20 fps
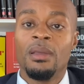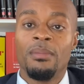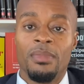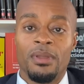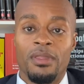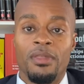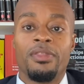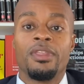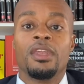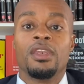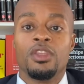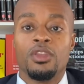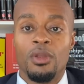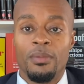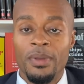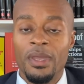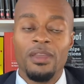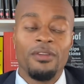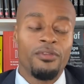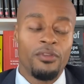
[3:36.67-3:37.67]
but the thing that you're
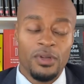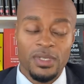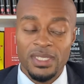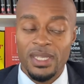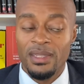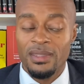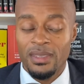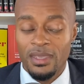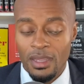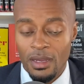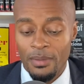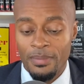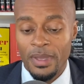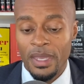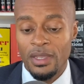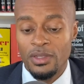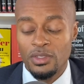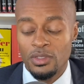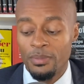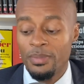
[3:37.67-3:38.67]
paying for is not the care package.